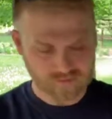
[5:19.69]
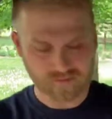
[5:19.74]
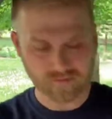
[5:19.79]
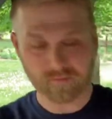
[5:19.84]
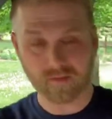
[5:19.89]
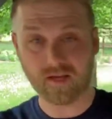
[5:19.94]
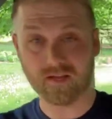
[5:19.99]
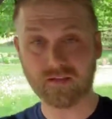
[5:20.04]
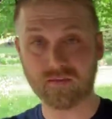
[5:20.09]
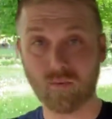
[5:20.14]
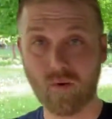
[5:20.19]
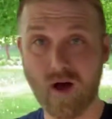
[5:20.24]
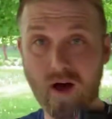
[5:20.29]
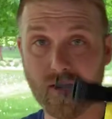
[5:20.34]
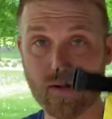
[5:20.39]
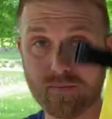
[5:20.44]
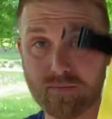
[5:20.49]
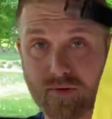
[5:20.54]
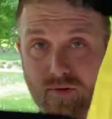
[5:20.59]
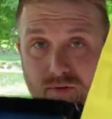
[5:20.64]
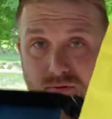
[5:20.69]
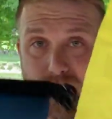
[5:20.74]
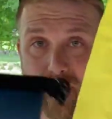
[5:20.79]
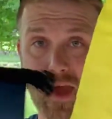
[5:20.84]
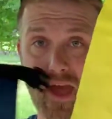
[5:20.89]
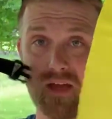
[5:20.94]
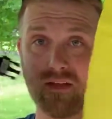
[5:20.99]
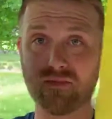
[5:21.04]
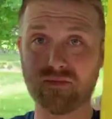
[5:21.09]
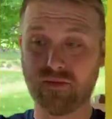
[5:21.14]
Some nice waterproof
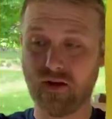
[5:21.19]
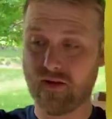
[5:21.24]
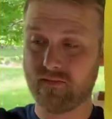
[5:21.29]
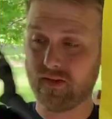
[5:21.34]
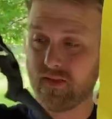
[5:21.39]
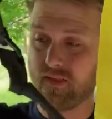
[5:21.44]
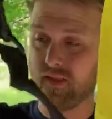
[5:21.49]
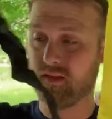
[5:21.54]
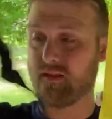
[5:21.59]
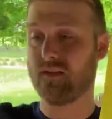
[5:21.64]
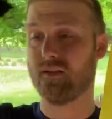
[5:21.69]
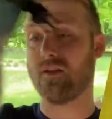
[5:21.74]
bags for everything